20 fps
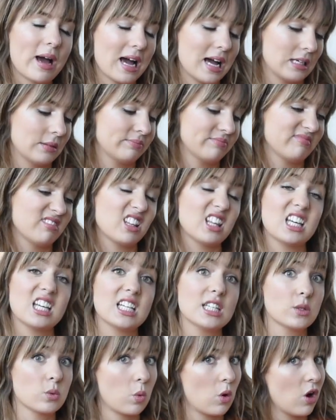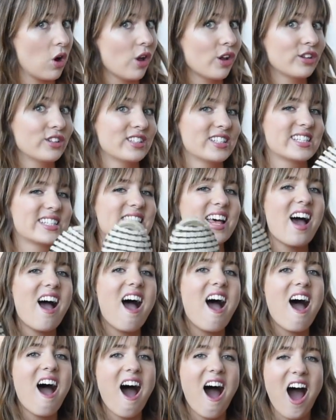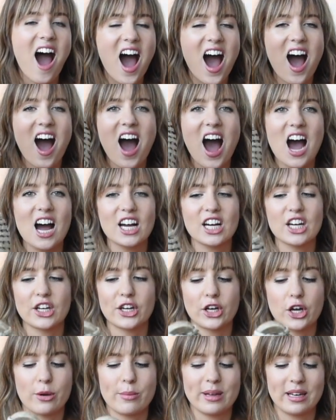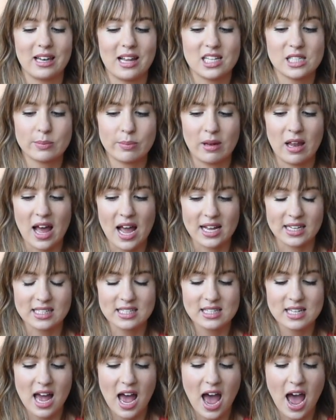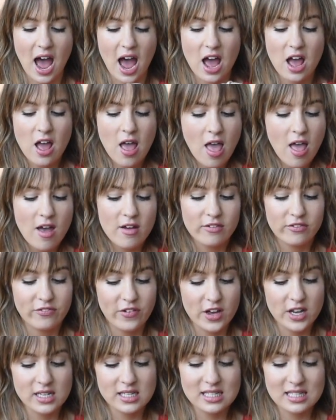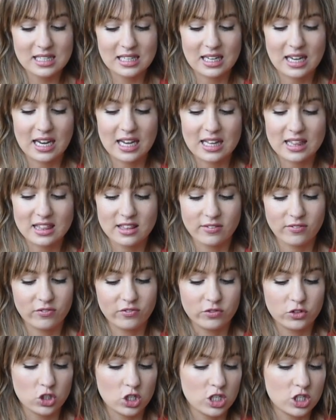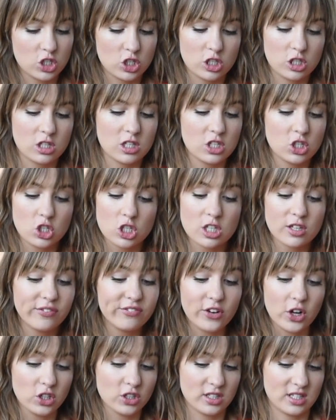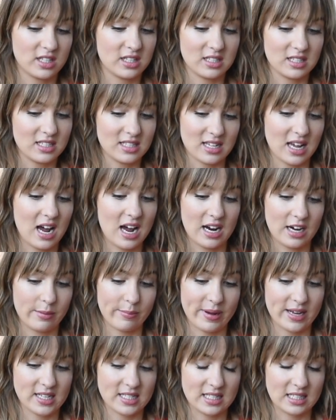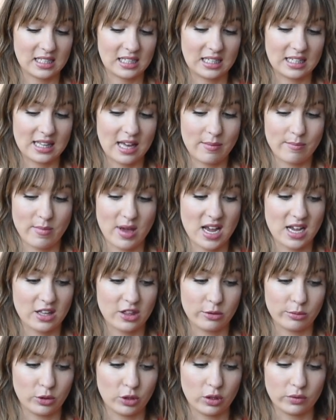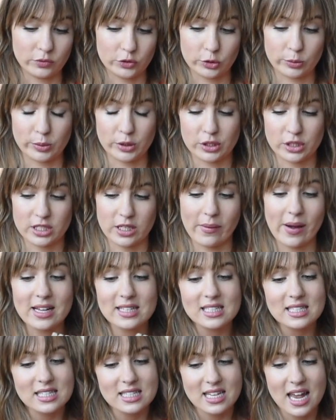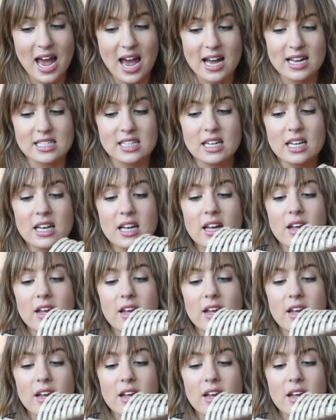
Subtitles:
and these ones are gonna come in last place. Firstly, there's just faults in the design basically that make them uncomfortable. So as I said,